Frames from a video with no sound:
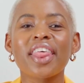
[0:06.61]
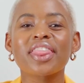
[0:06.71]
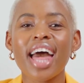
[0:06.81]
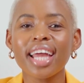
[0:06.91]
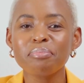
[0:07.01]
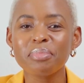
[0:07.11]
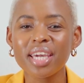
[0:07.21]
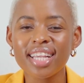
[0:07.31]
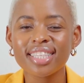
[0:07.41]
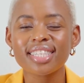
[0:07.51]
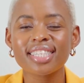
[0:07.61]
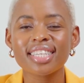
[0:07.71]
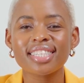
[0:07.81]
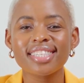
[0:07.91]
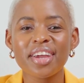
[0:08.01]
That means this is
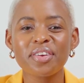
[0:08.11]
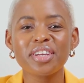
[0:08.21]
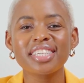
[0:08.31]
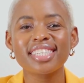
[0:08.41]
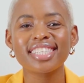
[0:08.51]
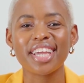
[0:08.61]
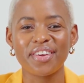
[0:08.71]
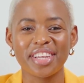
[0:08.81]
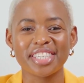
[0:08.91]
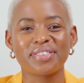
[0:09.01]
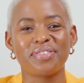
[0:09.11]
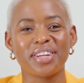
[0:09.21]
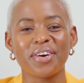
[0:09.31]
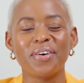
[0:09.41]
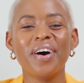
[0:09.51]
a serious
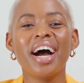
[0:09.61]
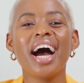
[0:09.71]
video.